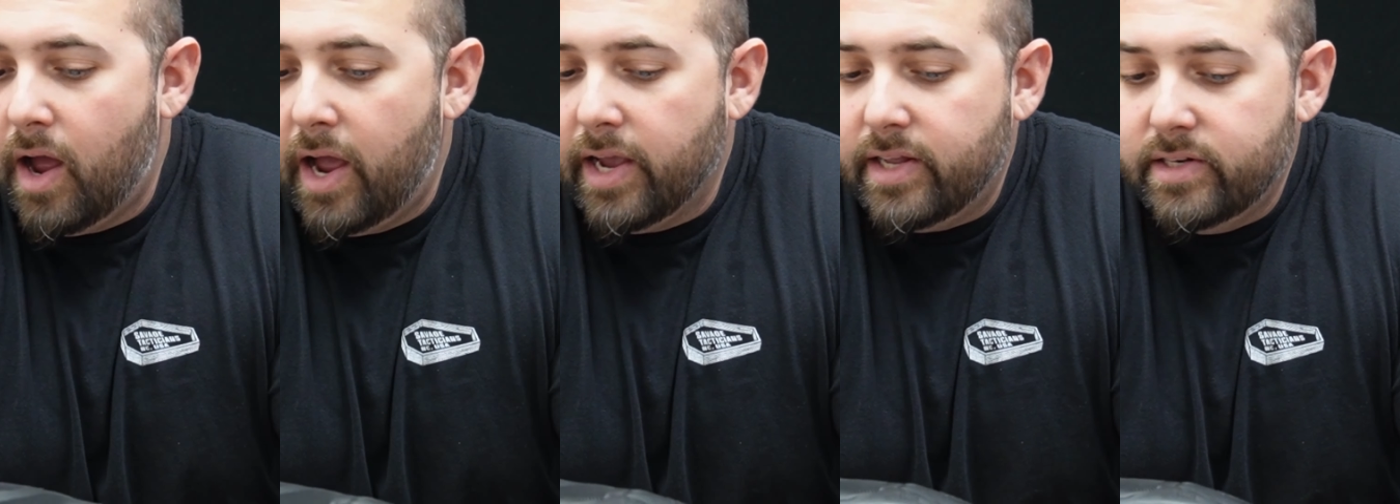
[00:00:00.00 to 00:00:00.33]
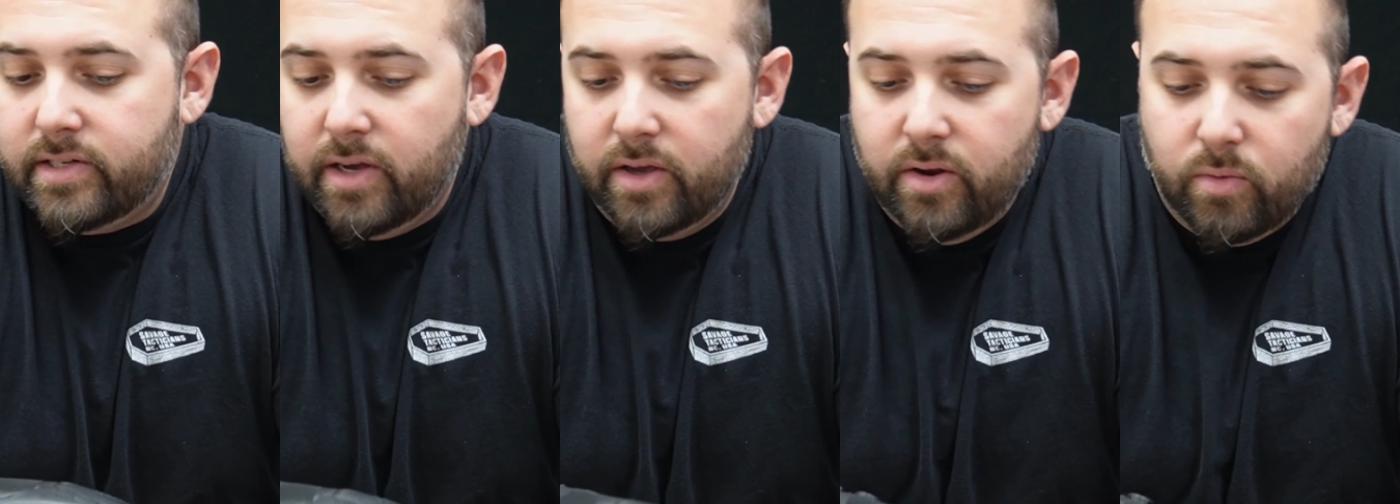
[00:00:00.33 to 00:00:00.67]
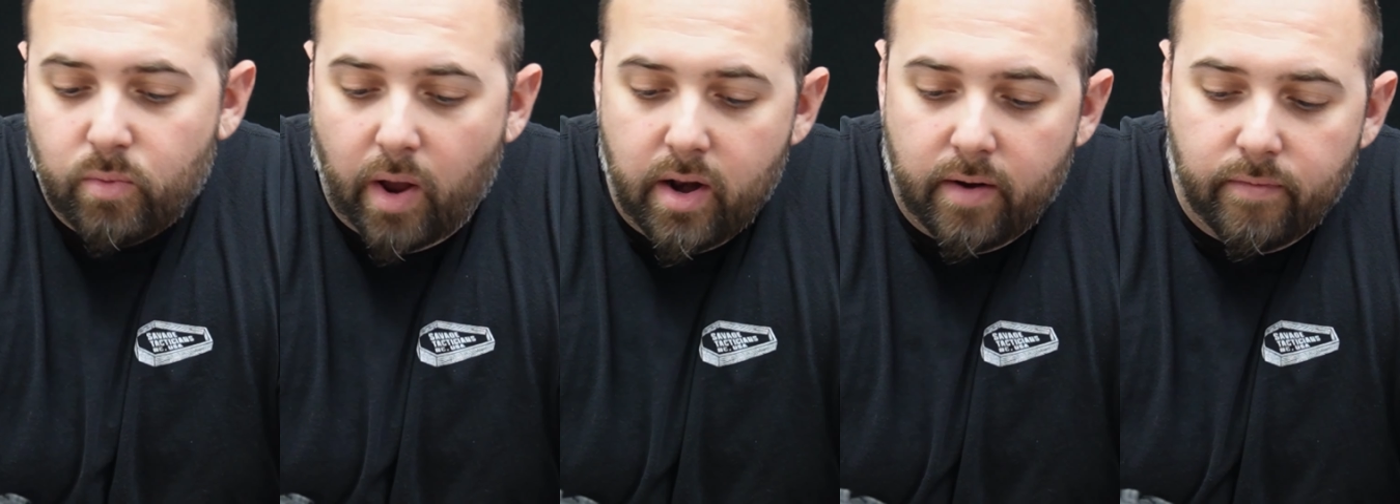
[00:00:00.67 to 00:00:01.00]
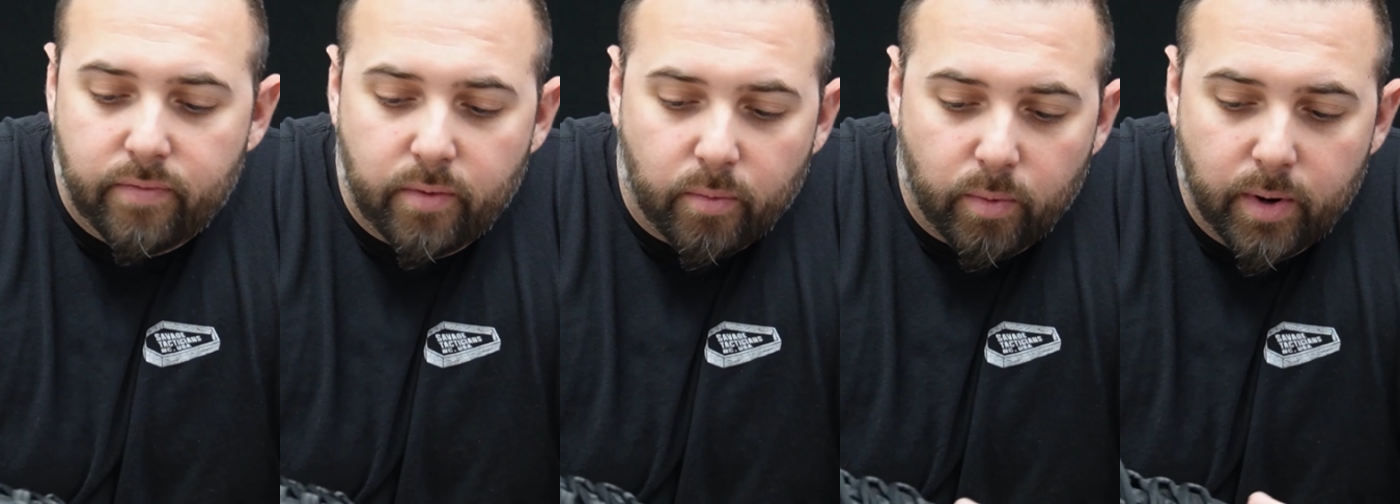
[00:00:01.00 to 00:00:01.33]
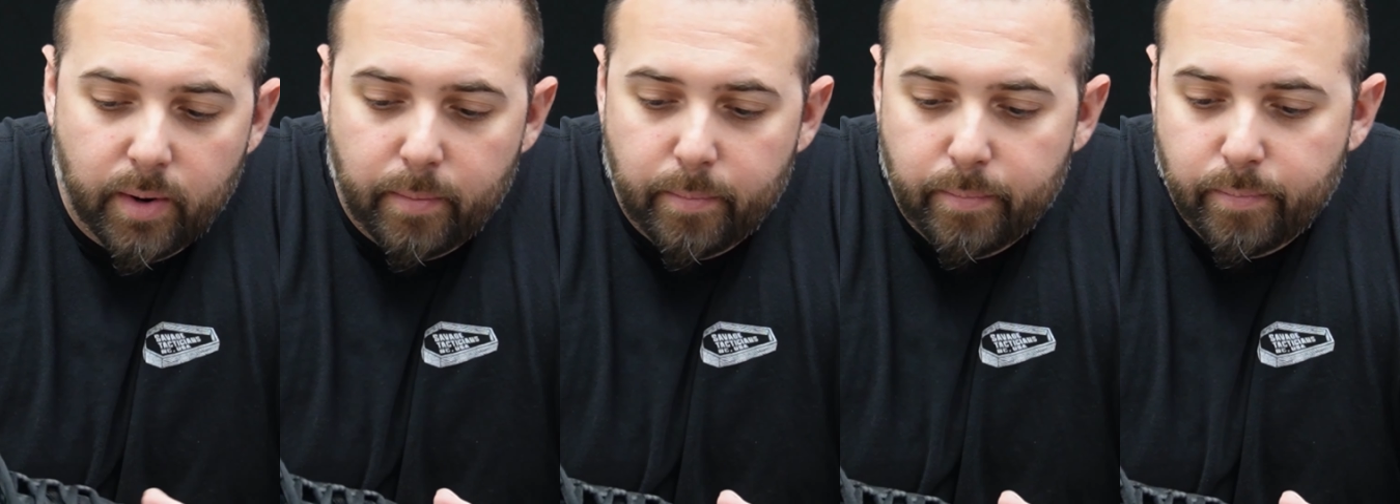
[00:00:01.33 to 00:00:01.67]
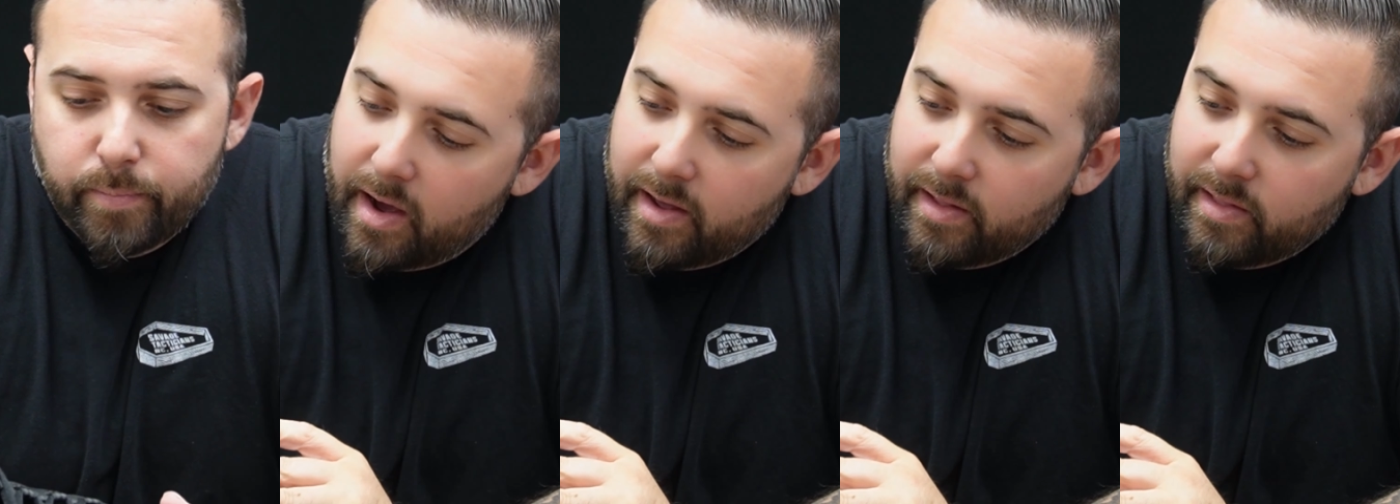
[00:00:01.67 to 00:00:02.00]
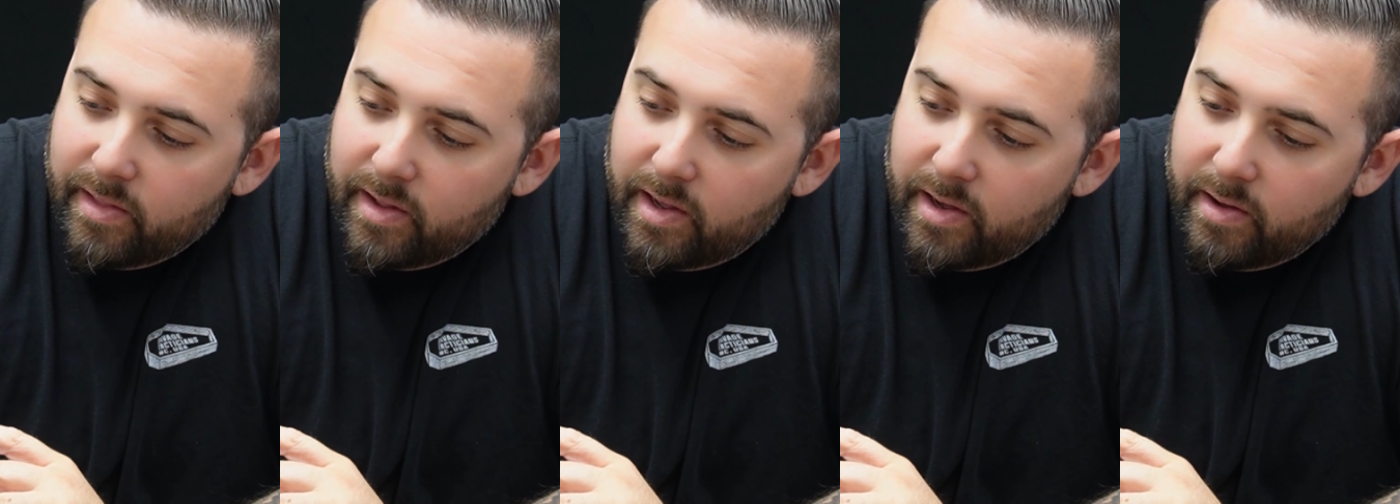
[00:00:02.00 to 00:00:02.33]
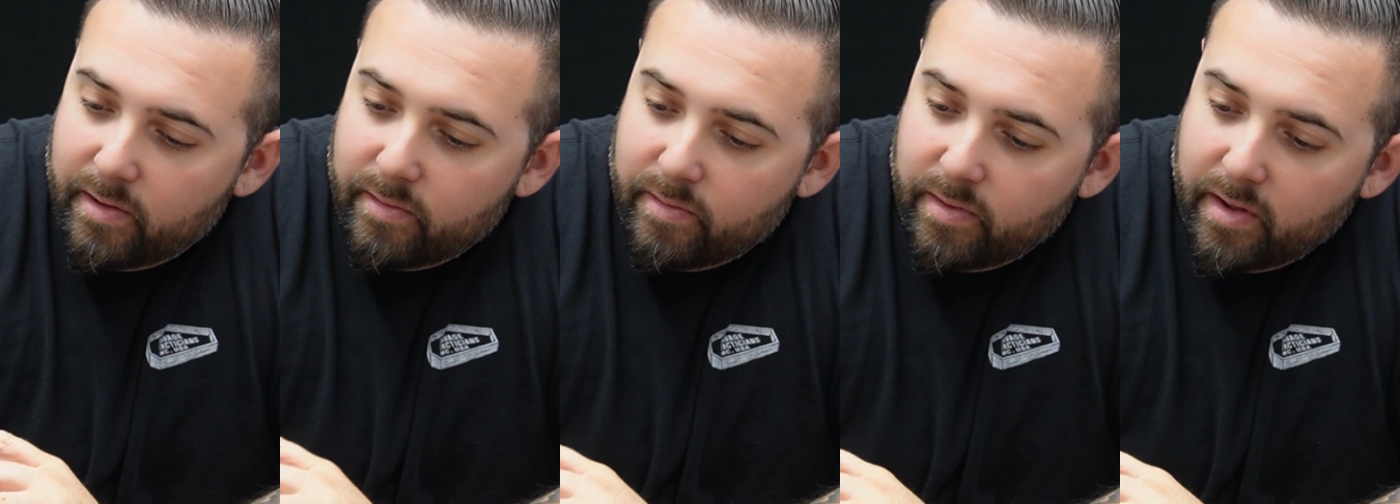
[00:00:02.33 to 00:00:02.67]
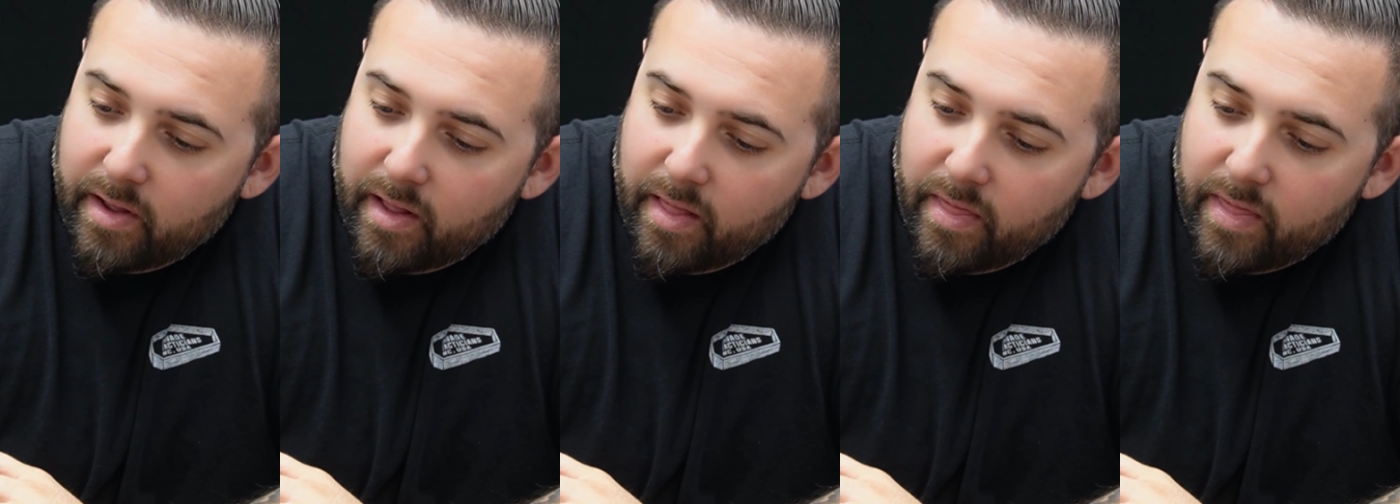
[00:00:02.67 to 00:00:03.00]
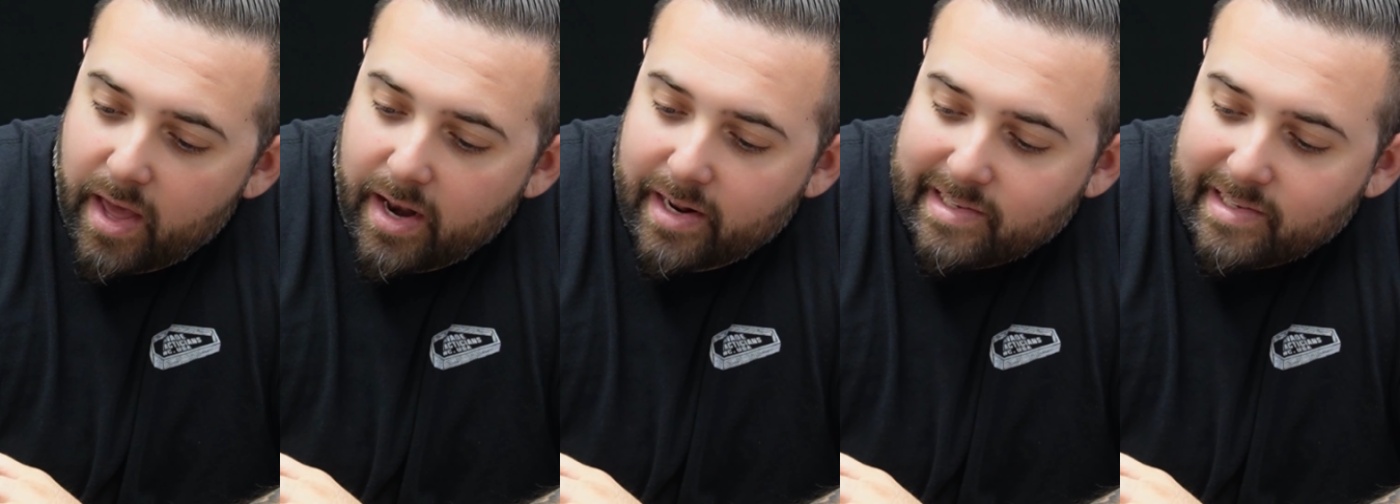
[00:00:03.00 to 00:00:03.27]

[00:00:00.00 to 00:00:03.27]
I can tell you right off the rip, I love that